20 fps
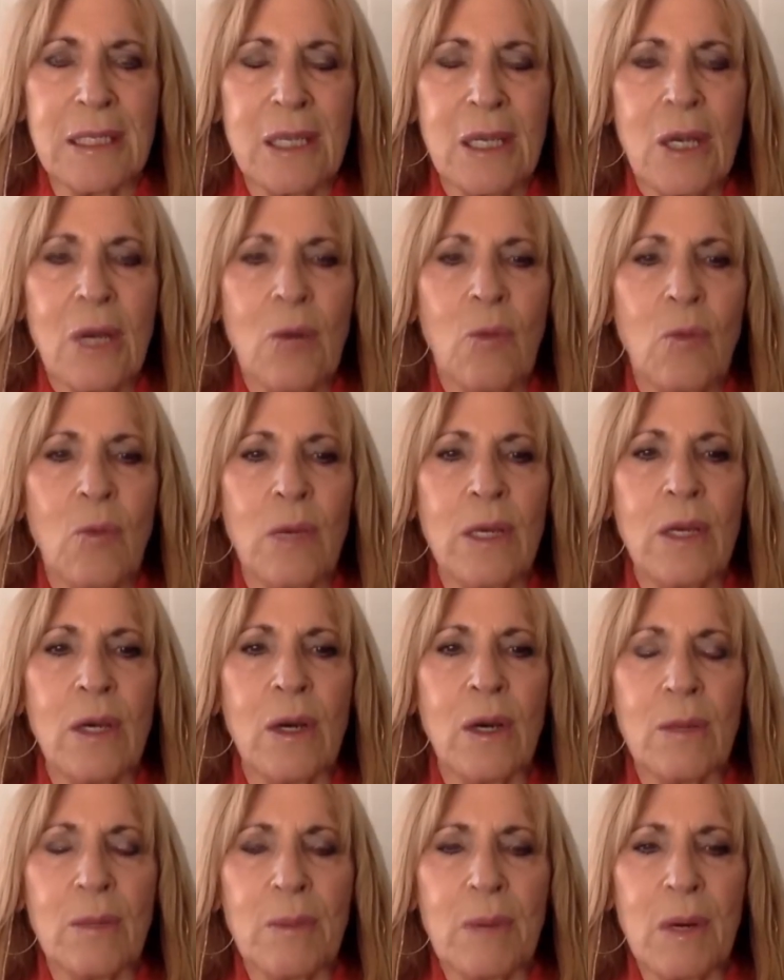we are
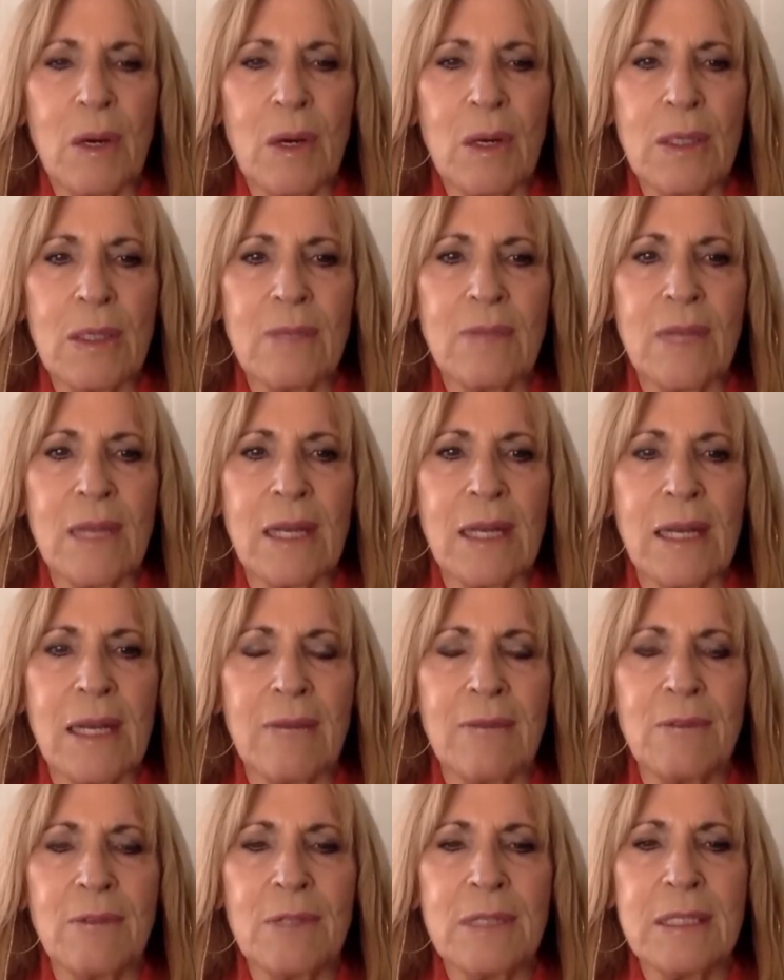part of that.
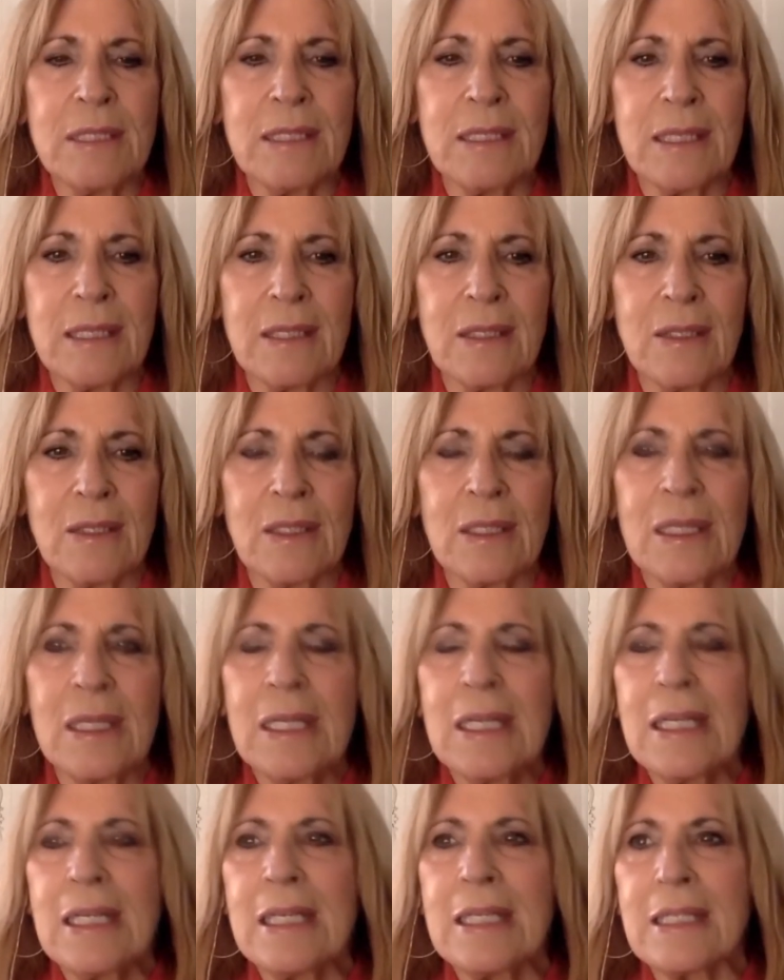Every cell
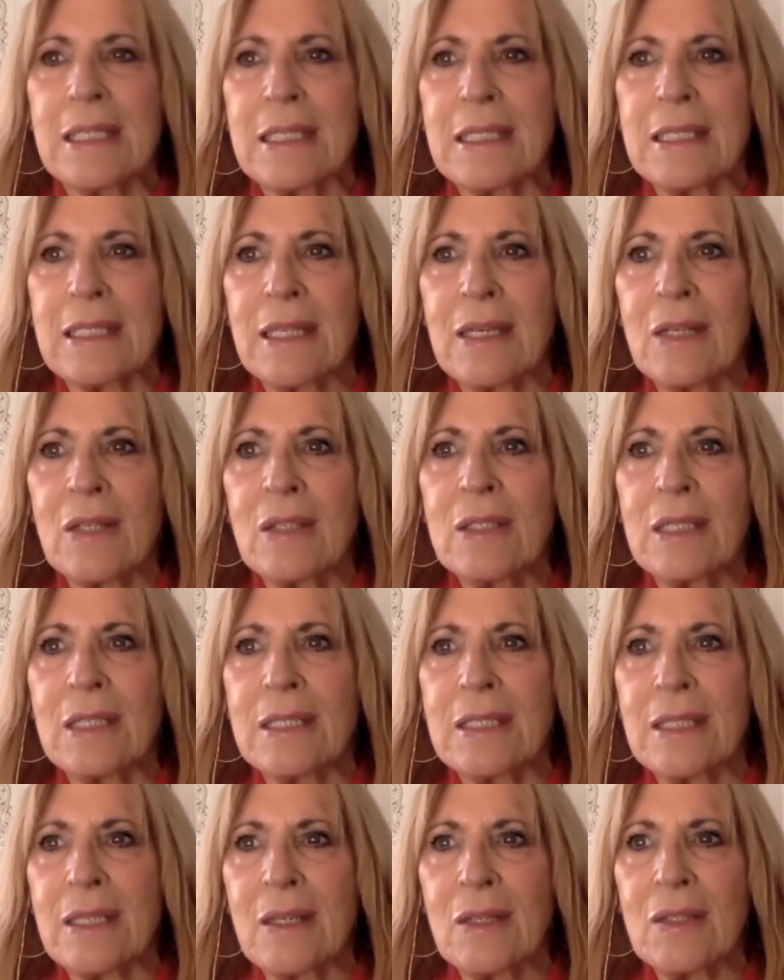is a cell and a
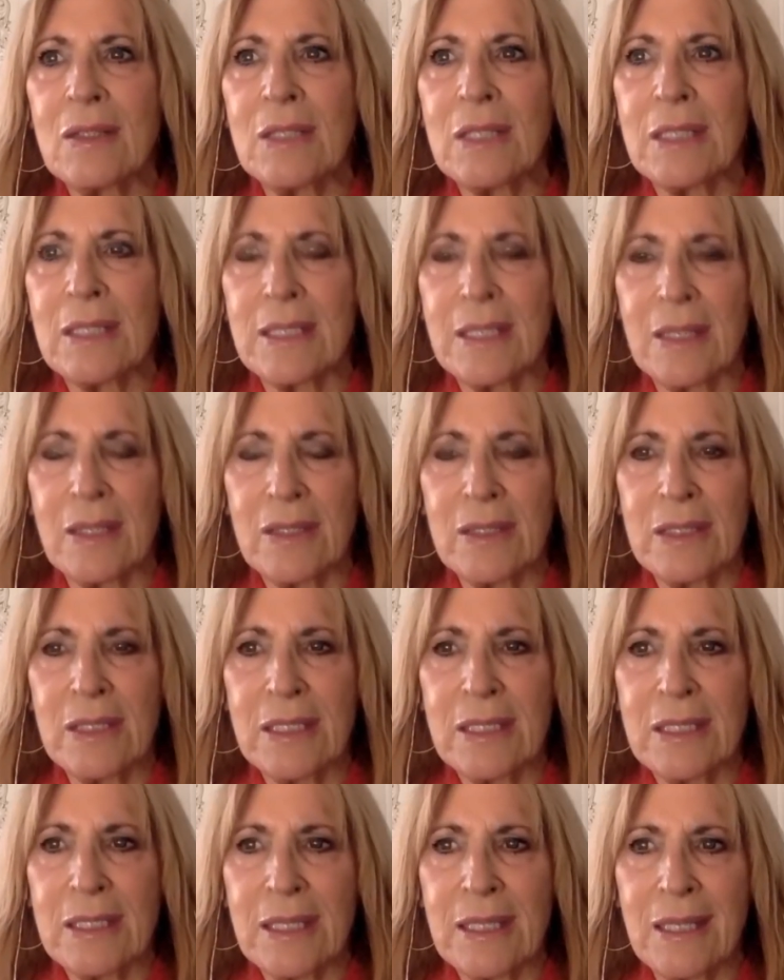cell and a cell and a
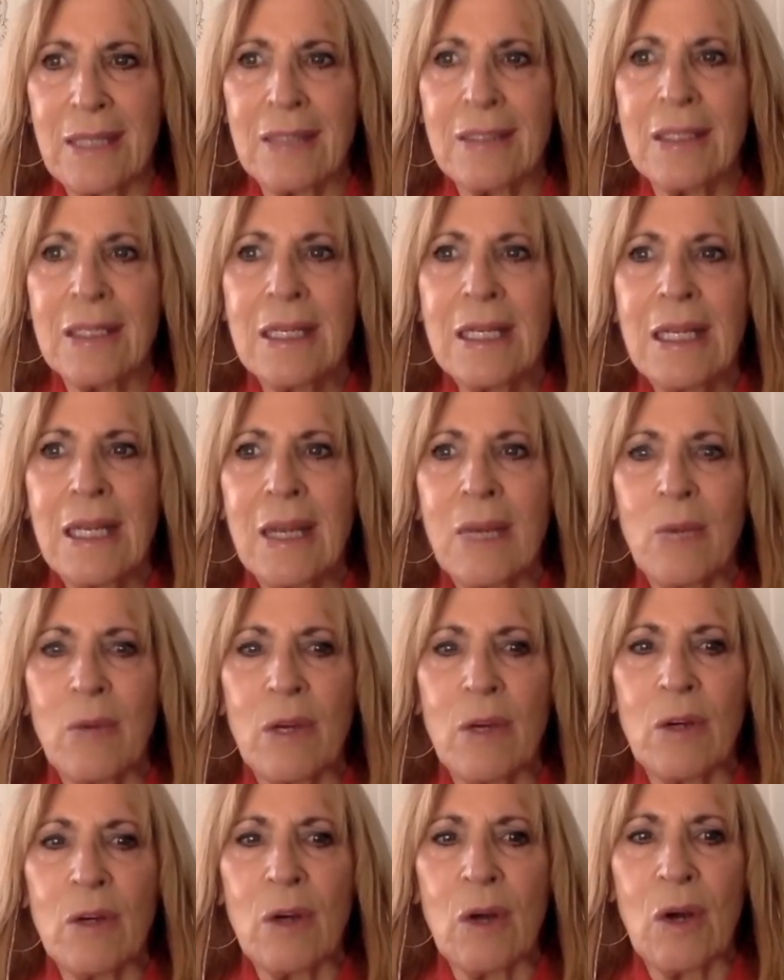cell, and we
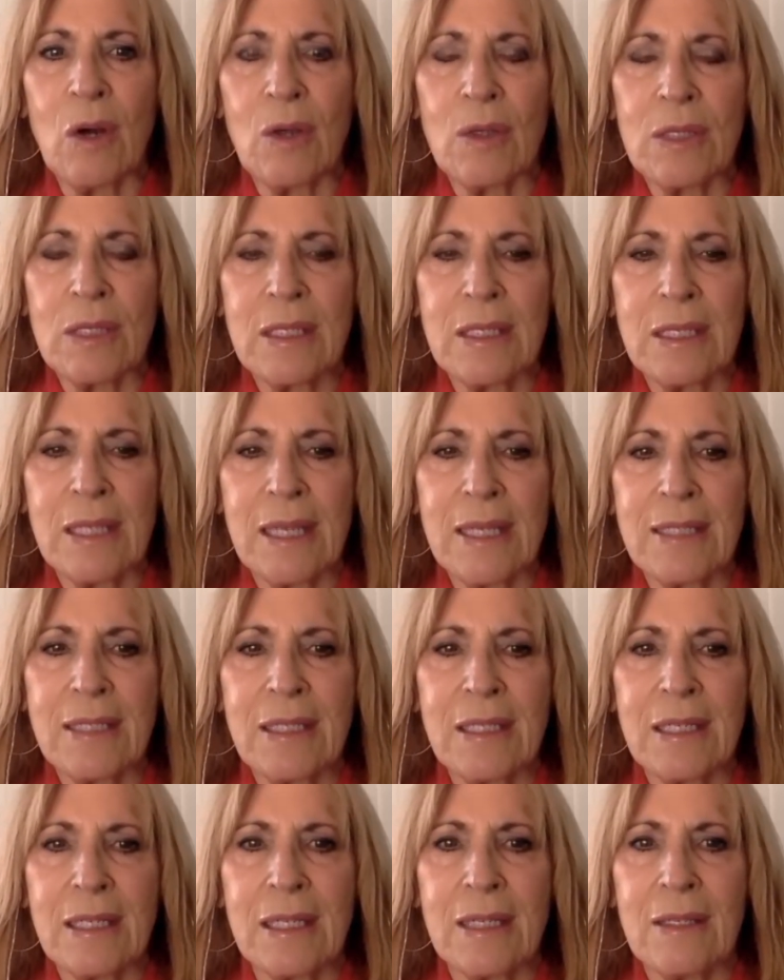are all connected
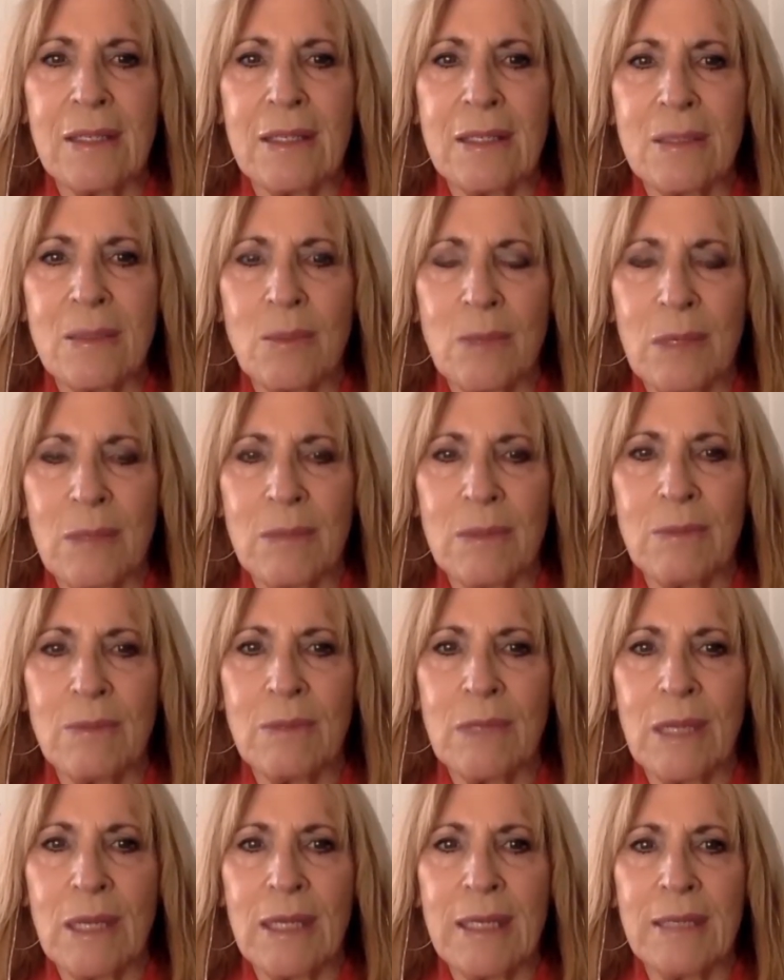in this web of
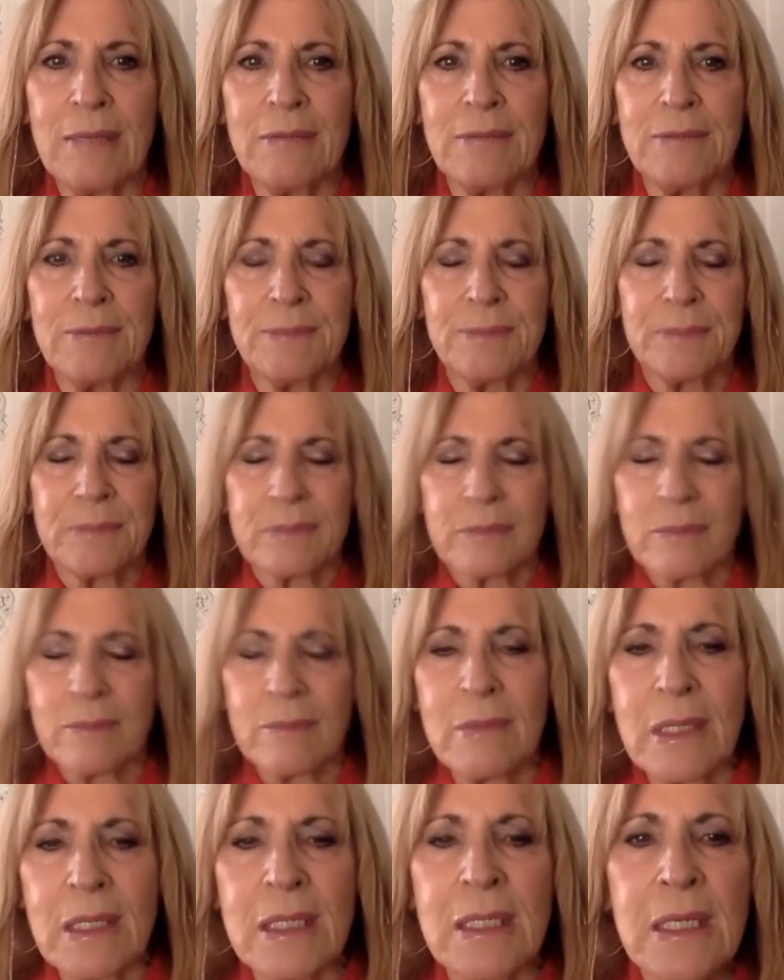life.
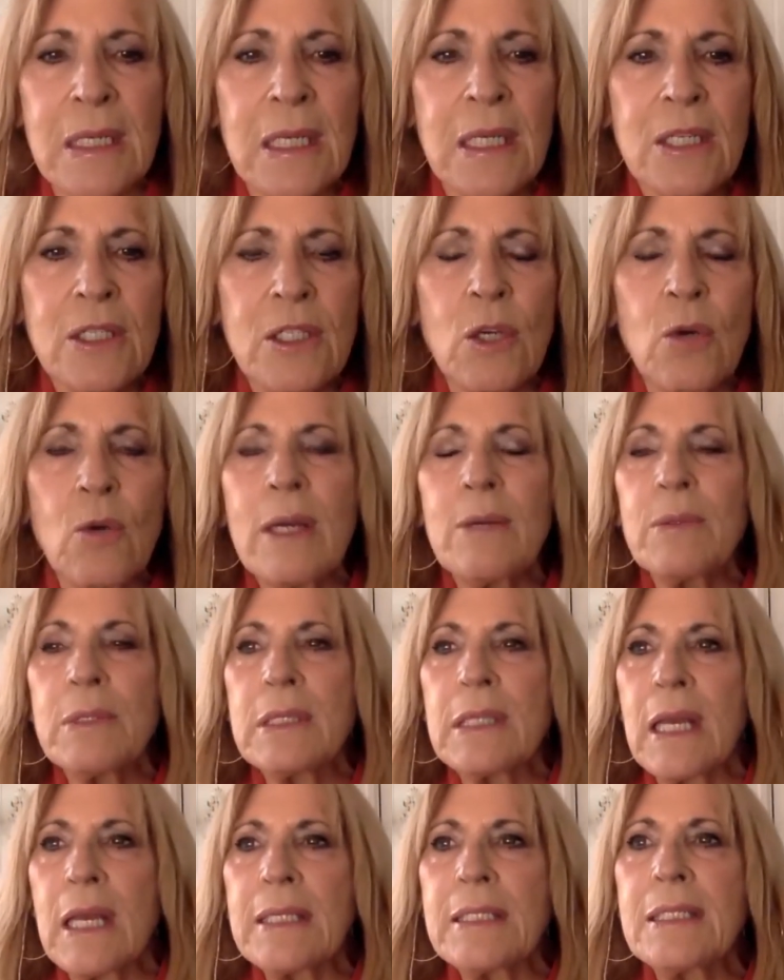So I would
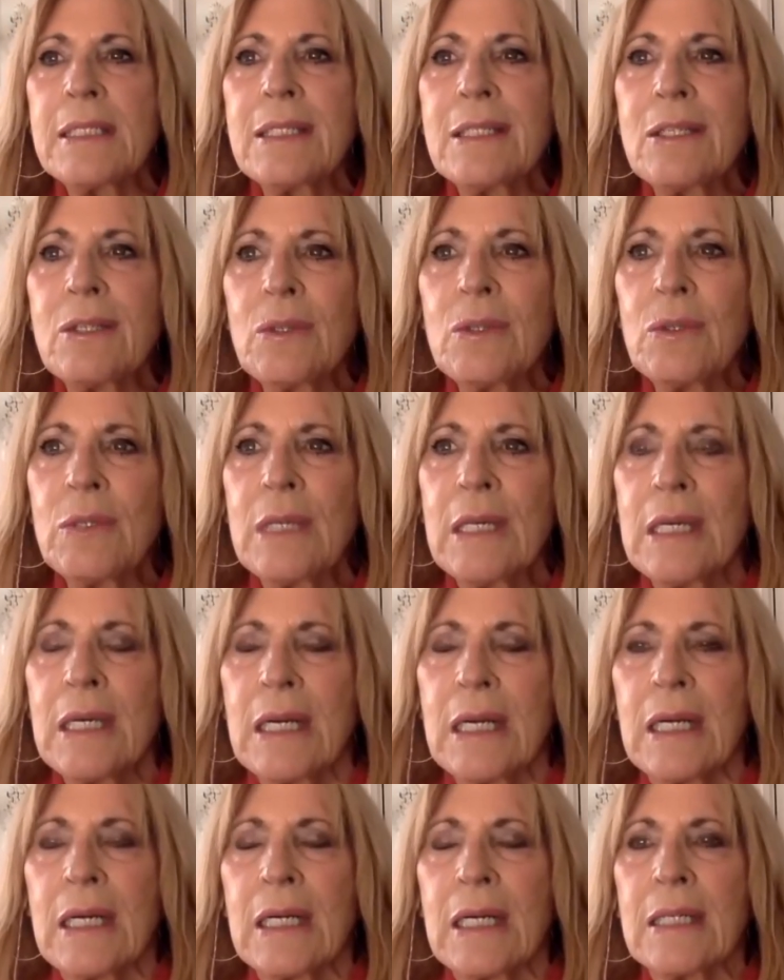like to do
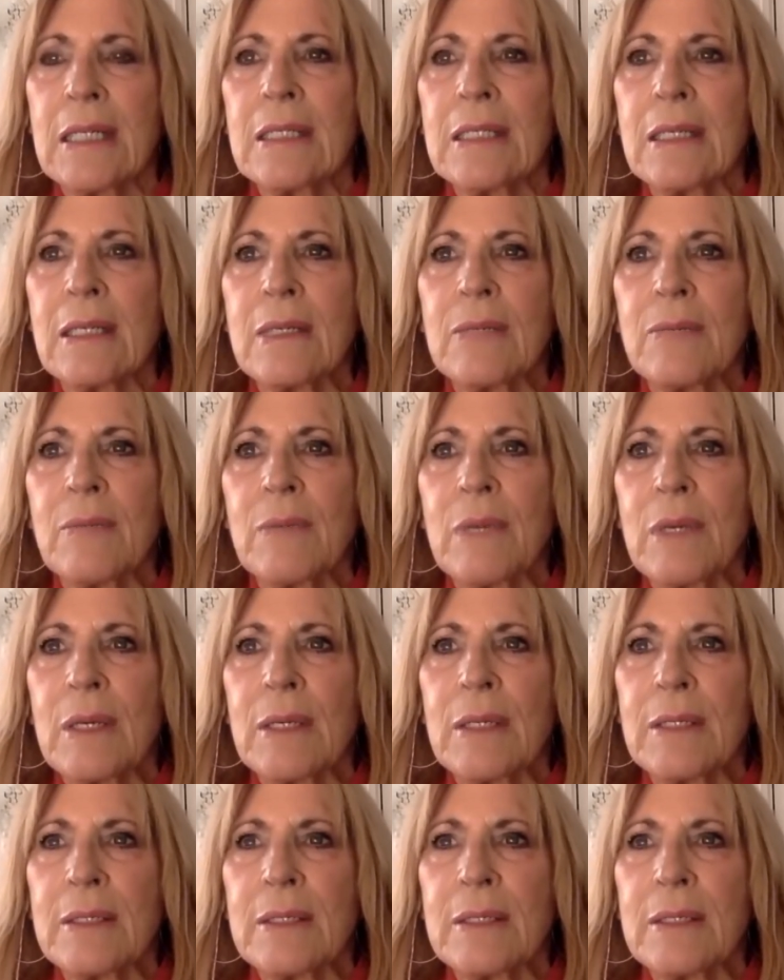uh, a, um, a, uh,